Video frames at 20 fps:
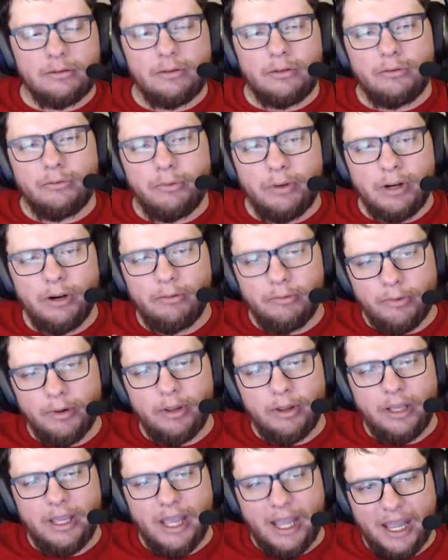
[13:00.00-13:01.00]
we don't
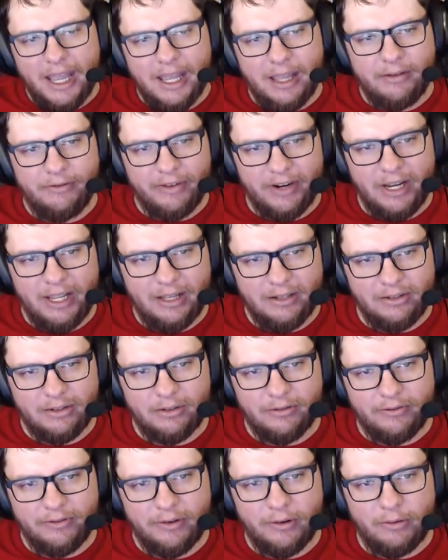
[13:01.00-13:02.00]
really have an answer
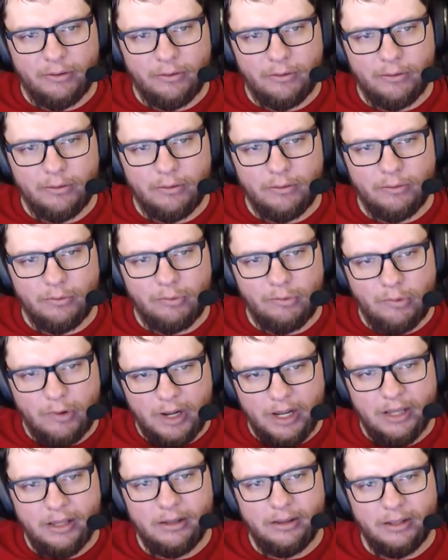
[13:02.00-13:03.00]
for
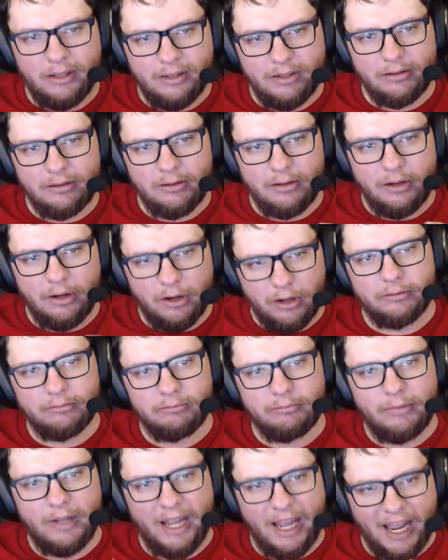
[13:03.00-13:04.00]
why this arc
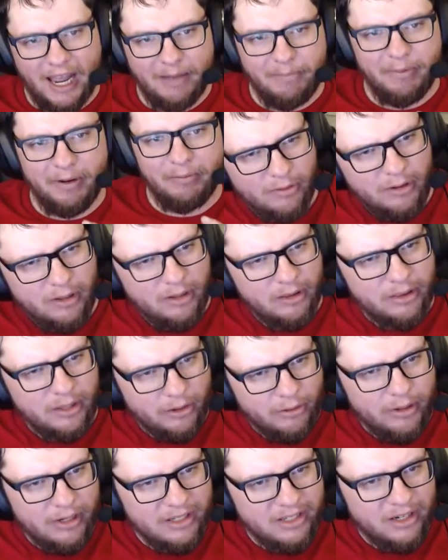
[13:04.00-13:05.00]
happened, but
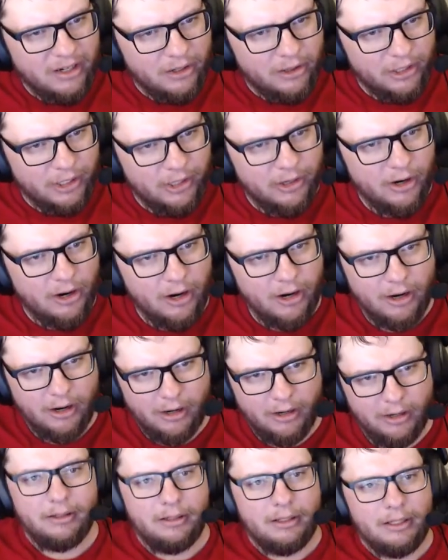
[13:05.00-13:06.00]
there is a clear
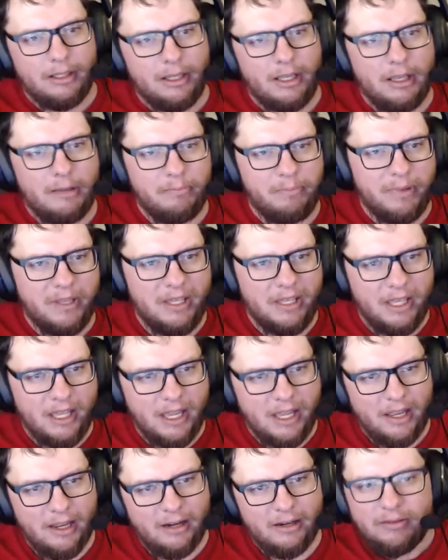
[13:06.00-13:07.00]
arc it
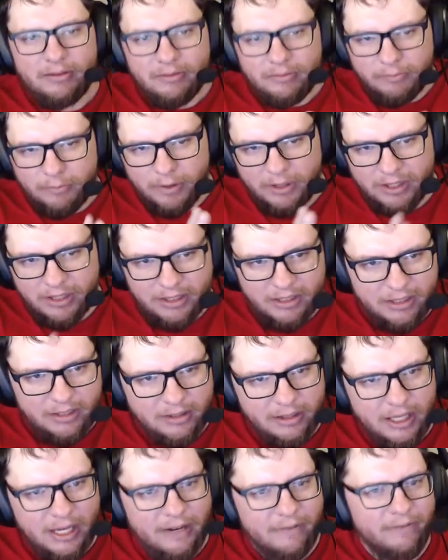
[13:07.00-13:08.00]
began with this
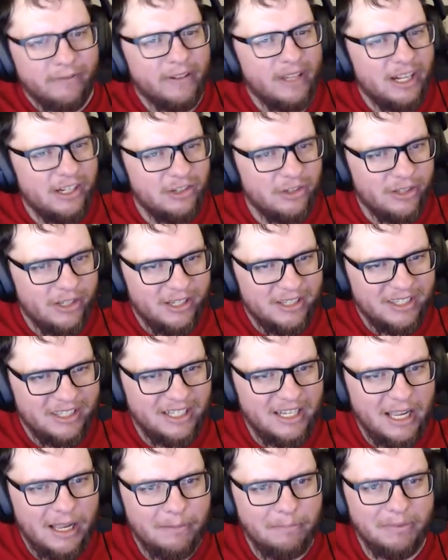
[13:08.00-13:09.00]
like fledgling
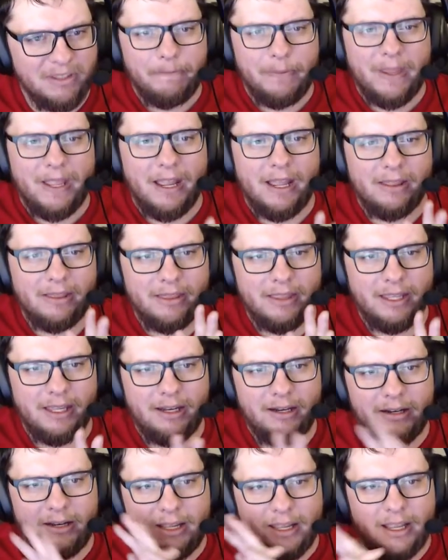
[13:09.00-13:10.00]
steps and
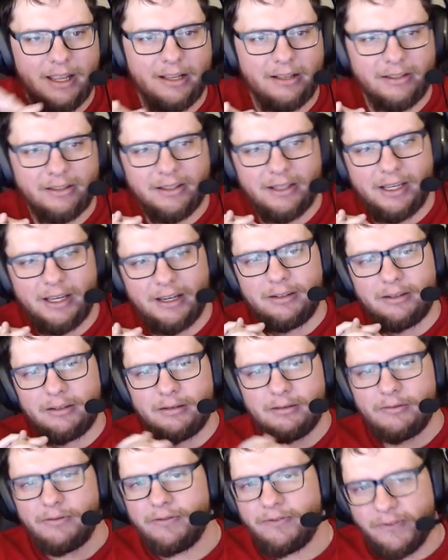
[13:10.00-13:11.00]
then as like
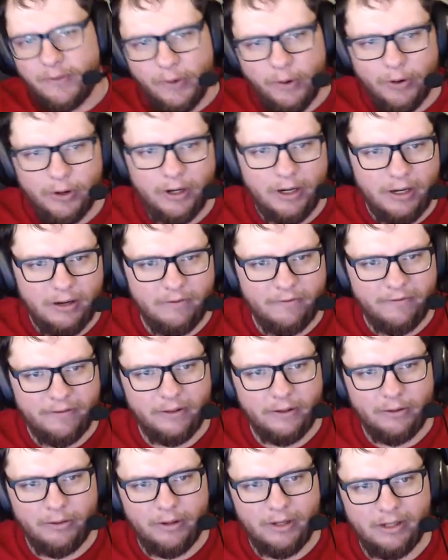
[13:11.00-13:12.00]
foreign
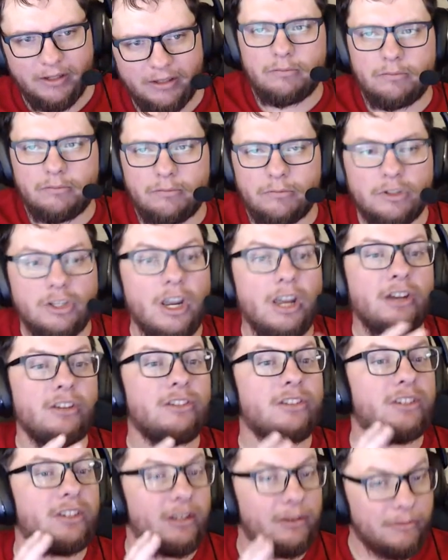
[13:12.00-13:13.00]
influence changed
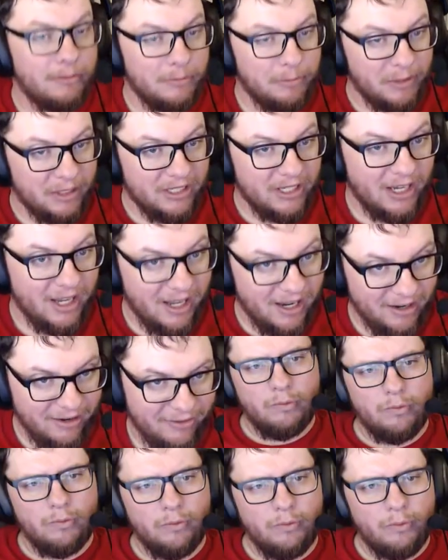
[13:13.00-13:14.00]

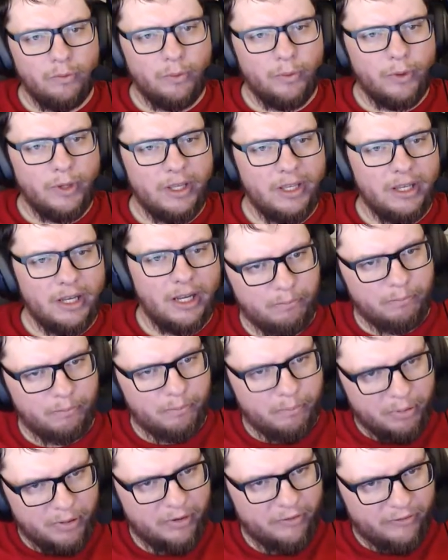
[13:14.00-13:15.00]
cinematography we kind of
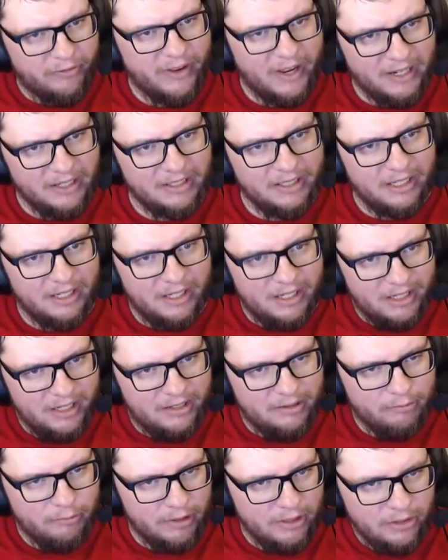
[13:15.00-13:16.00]
perfected
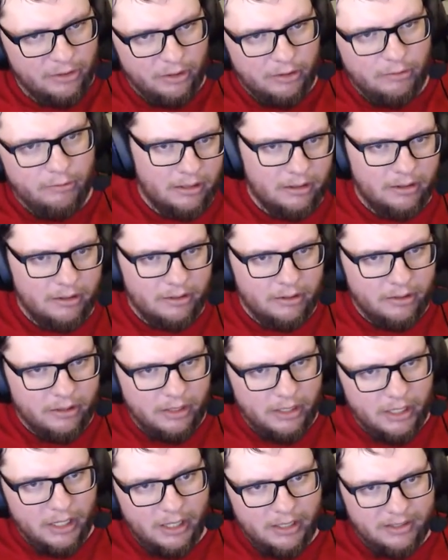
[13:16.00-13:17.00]
it we took what
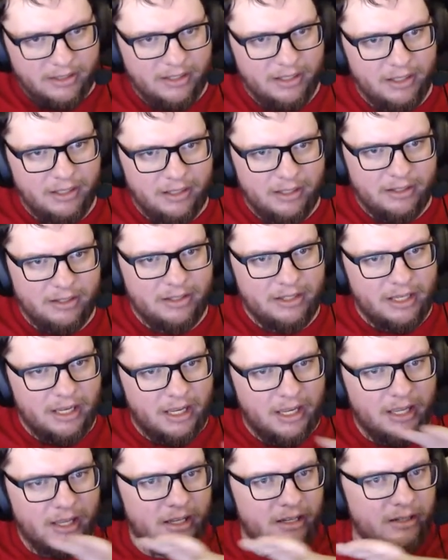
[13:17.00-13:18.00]
nazis
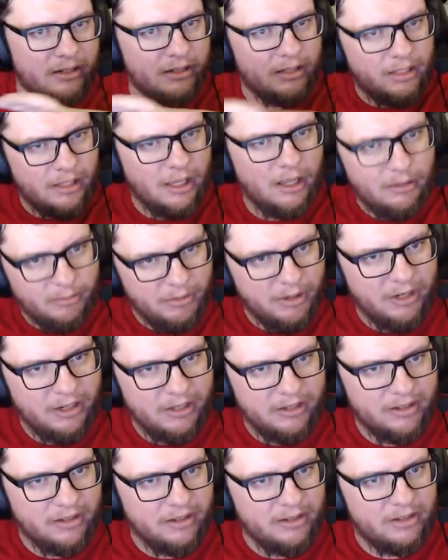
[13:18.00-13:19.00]
and
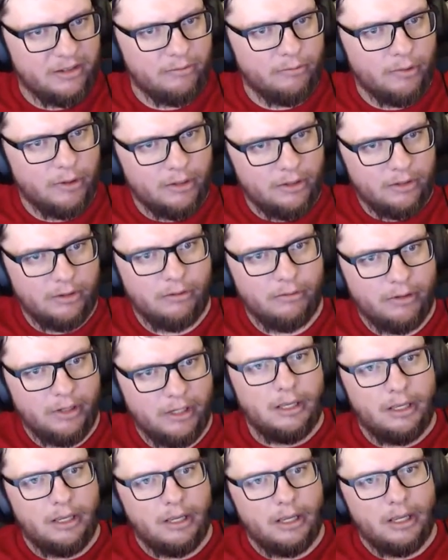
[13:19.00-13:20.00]
communists were
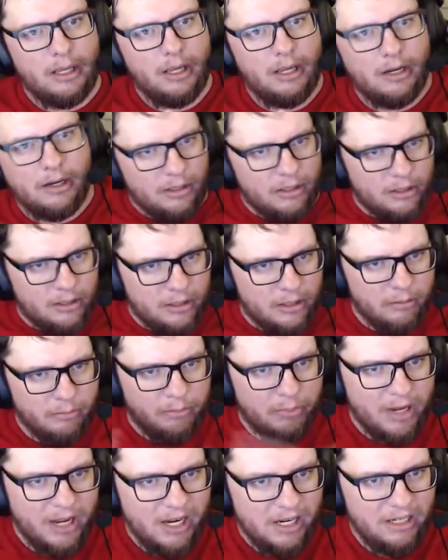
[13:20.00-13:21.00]
doing and
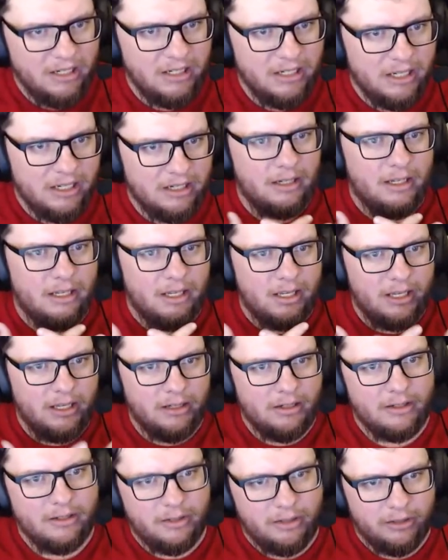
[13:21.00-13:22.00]
combined it
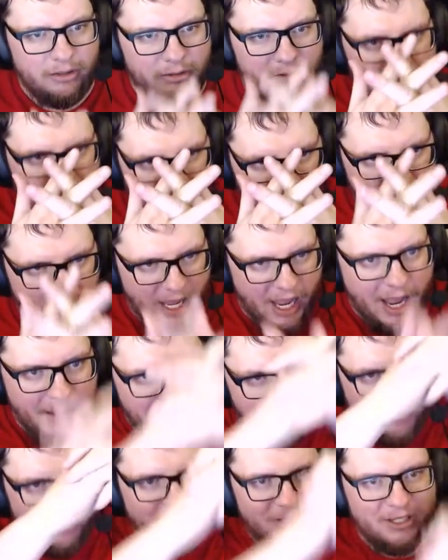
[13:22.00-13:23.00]
into
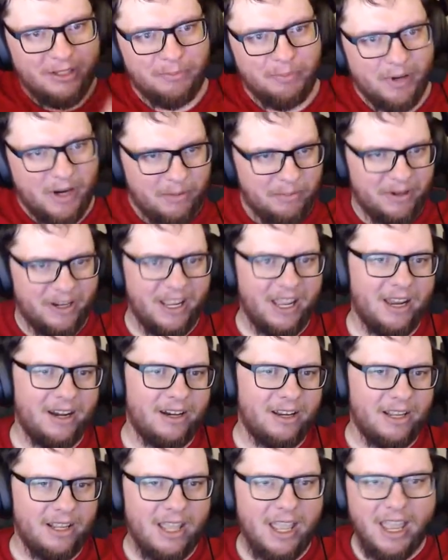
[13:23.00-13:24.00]
capitalist
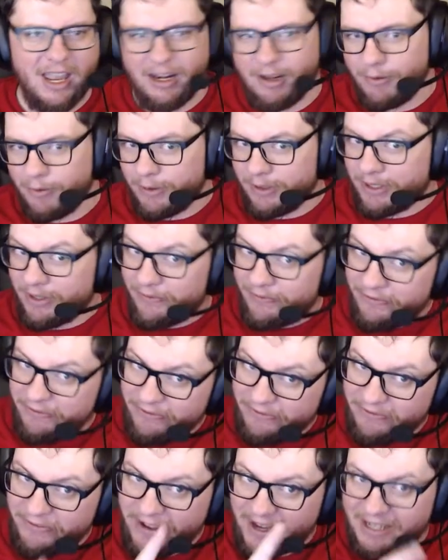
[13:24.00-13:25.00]
propaganda and it was
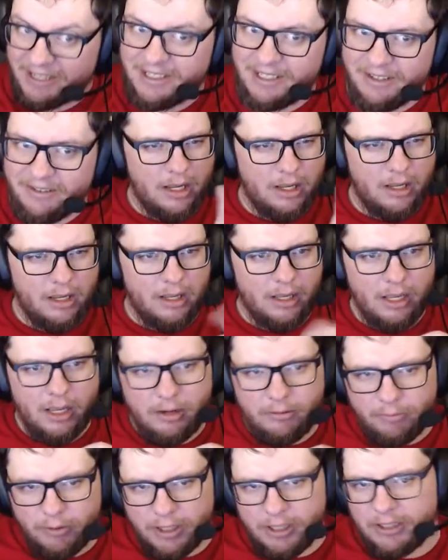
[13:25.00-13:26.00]
effective
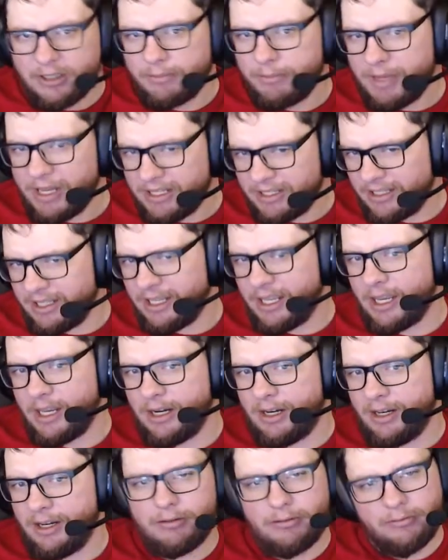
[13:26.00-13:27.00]
and we
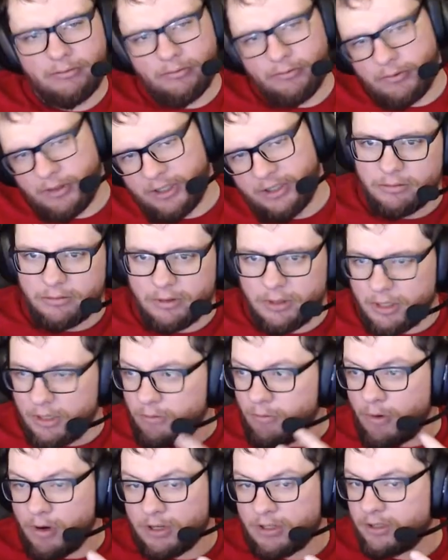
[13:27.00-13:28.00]
domesticated it, which it
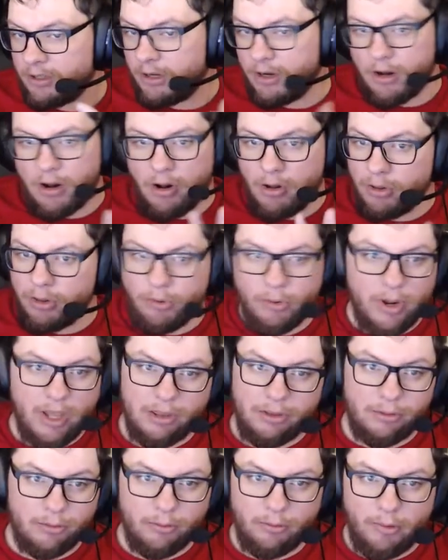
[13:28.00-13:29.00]
worked all the way
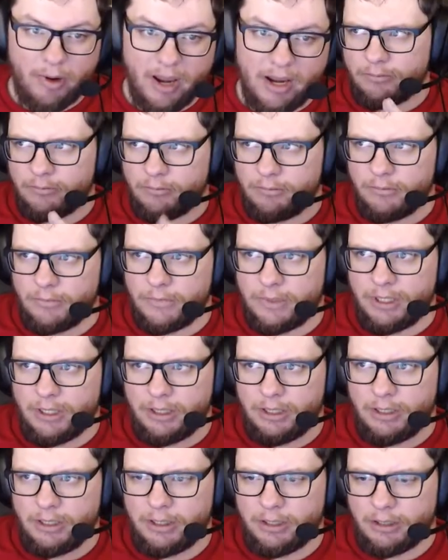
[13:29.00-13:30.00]
through Reagan.
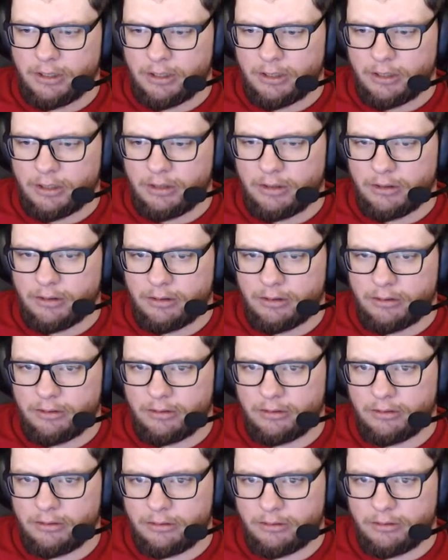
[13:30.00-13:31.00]
The Reagan
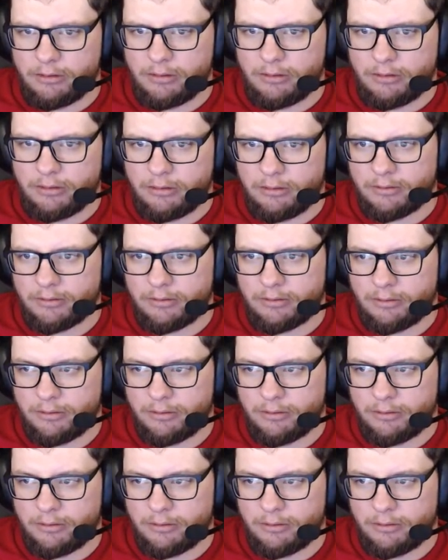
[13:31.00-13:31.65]
ruined everything.